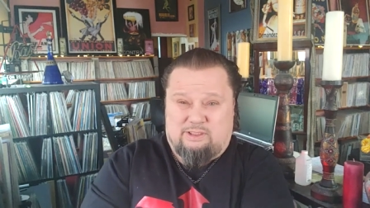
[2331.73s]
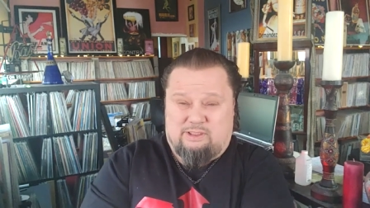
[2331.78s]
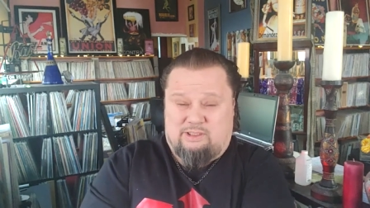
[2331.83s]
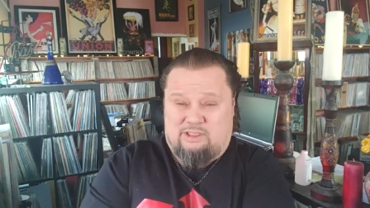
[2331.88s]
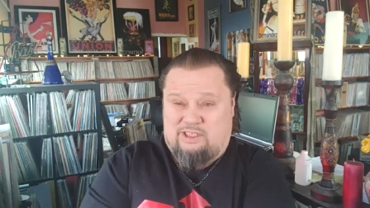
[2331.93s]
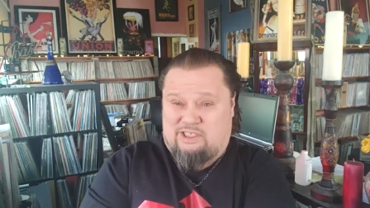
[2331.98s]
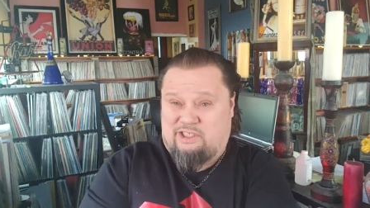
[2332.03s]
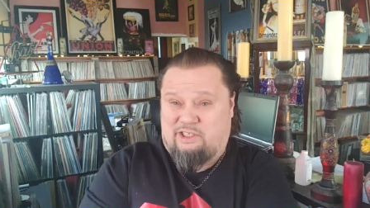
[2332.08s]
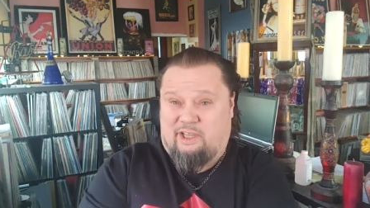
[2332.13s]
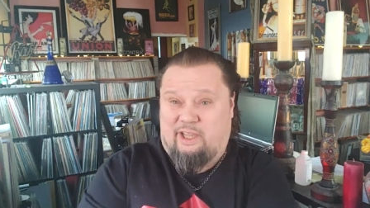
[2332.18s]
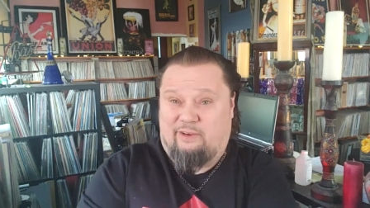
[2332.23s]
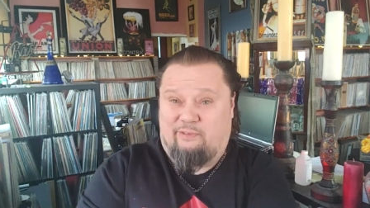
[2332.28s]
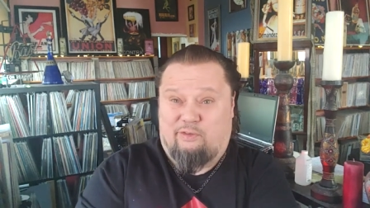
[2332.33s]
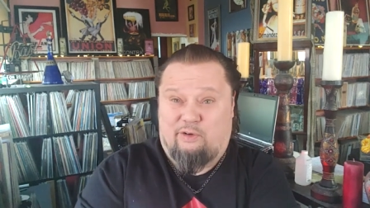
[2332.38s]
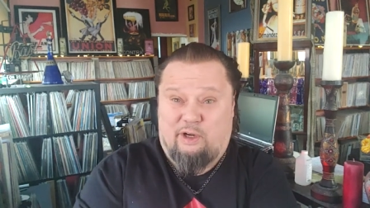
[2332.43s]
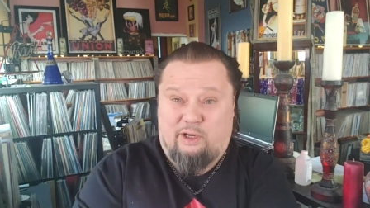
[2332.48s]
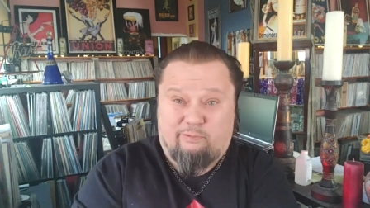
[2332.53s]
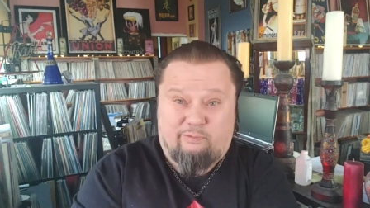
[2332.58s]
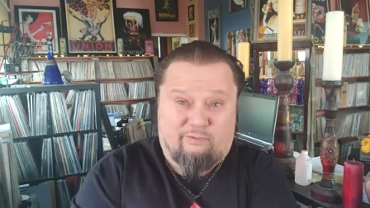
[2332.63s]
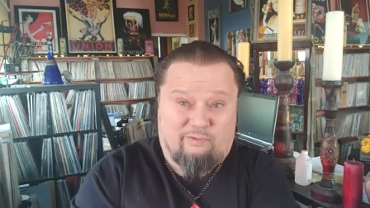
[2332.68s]
the
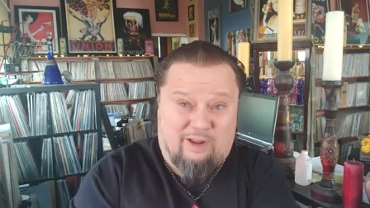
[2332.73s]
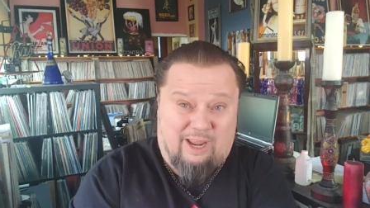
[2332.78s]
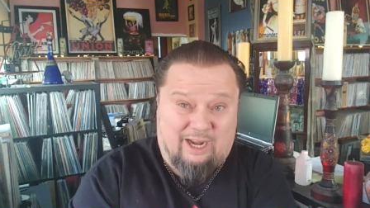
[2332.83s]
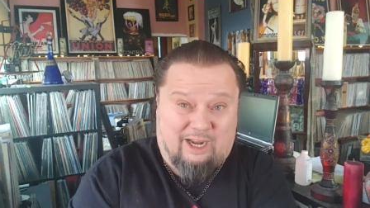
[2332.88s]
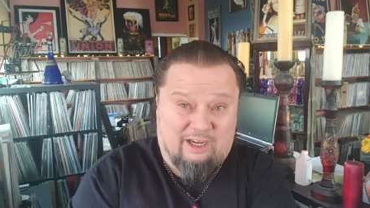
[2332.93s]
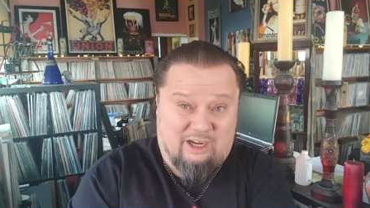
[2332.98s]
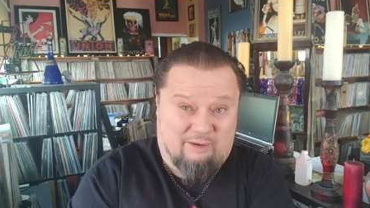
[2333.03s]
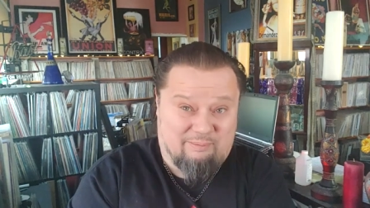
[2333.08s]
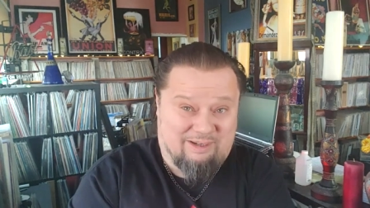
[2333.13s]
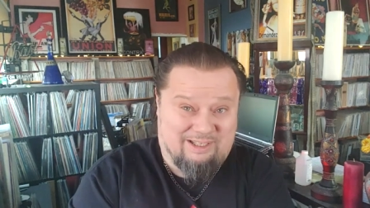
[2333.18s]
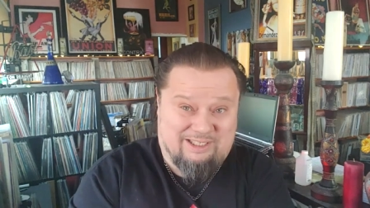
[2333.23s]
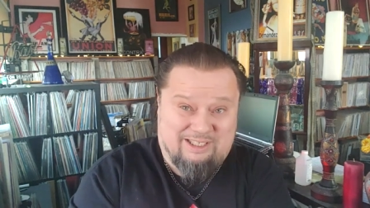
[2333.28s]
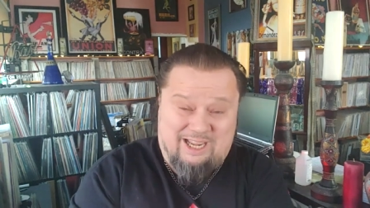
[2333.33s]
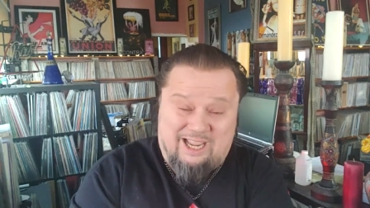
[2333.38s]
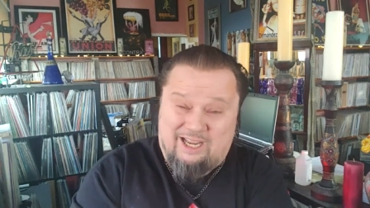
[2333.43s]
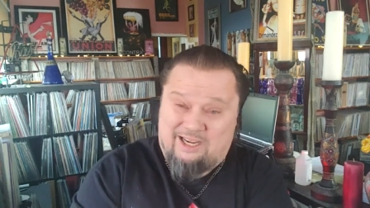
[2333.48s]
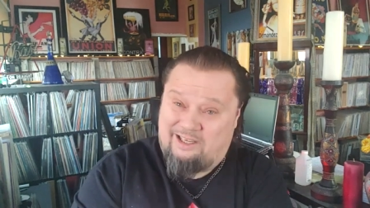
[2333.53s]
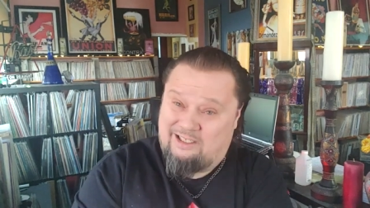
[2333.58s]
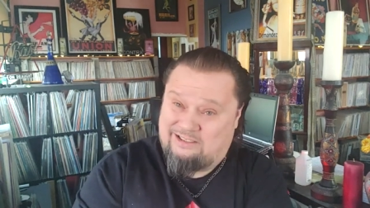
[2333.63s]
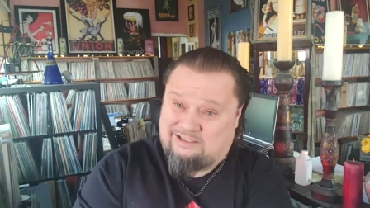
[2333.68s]
slavery of economic
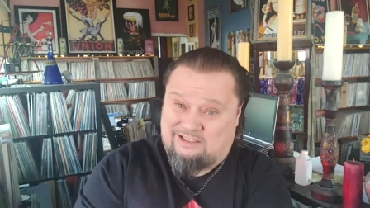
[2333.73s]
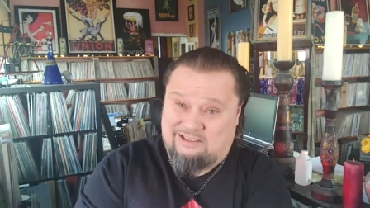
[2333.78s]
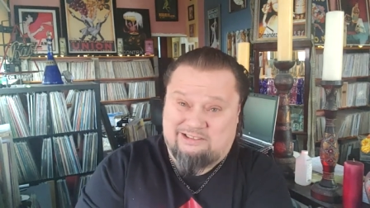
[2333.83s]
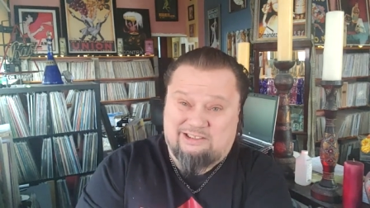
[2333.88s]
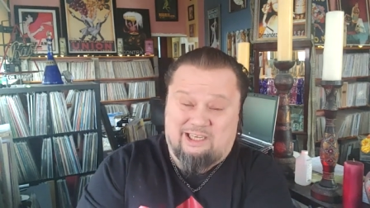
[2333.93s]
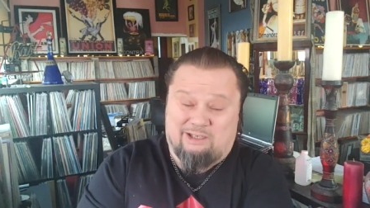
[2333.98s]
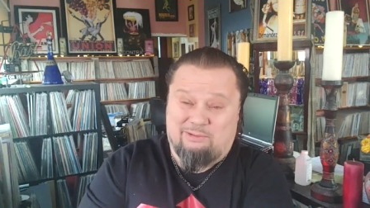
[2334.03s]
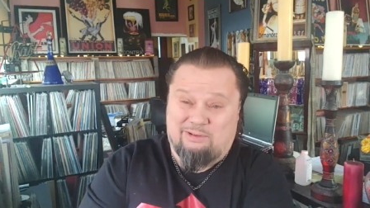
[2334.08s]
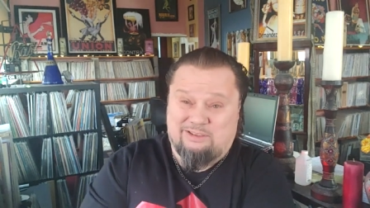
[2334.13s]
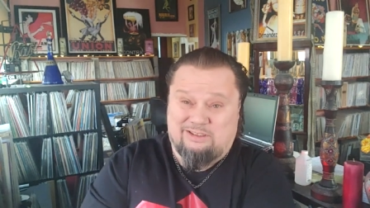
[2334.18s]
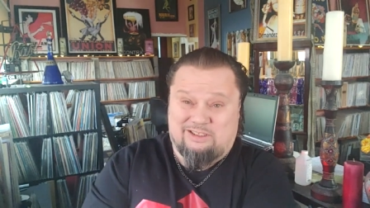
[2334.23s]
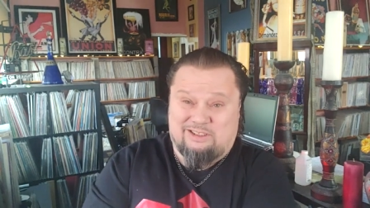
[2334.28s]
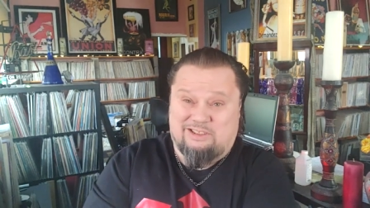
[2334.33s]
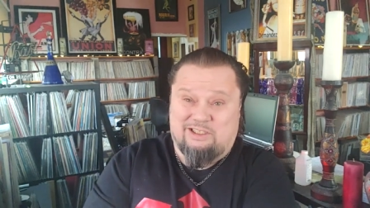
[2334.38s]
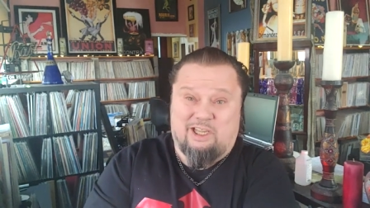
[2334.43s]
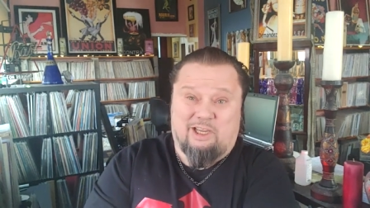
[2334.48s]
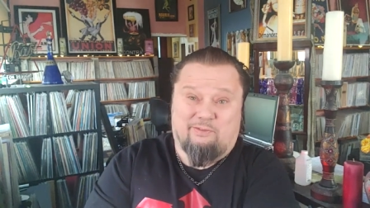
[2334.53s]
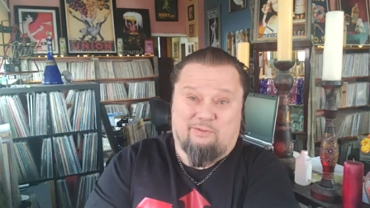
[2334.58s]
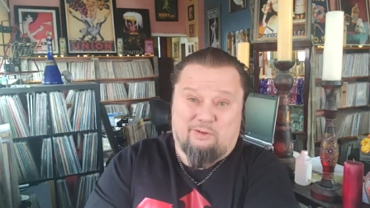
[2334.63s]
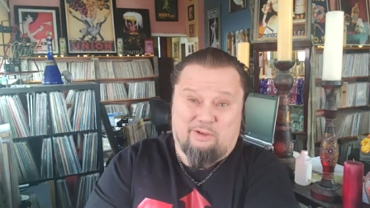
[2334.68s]
debt is the same as the
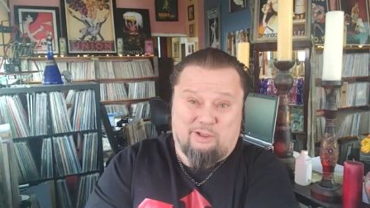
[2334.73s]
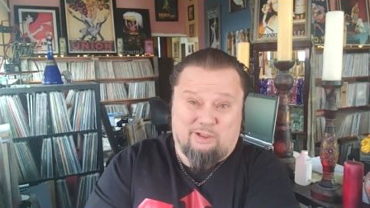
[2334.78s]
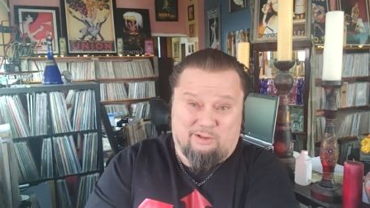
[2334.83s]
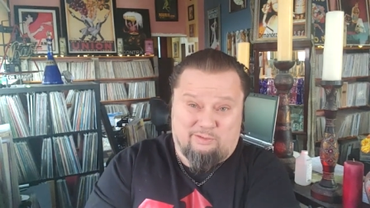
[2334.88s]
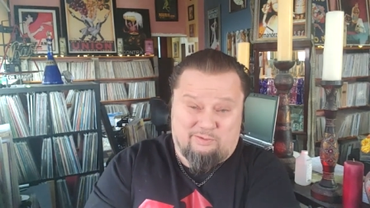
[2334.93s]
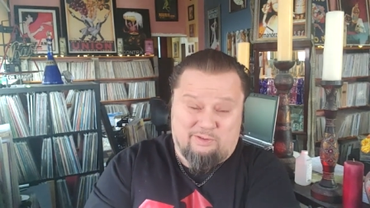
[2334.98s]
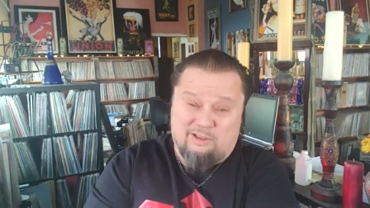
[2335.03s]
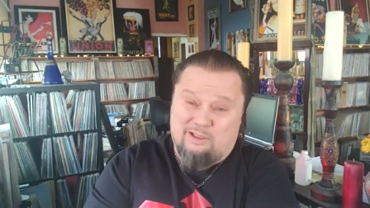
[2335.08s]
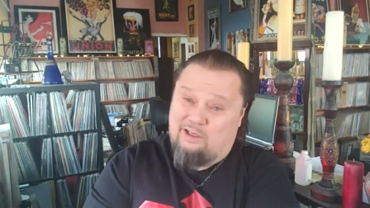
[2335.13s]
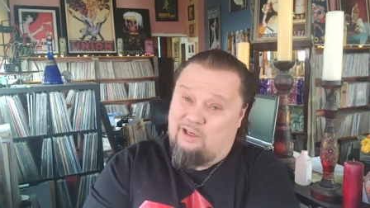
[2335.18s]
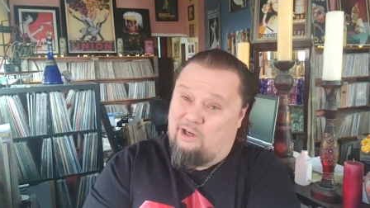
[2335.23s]
slavery of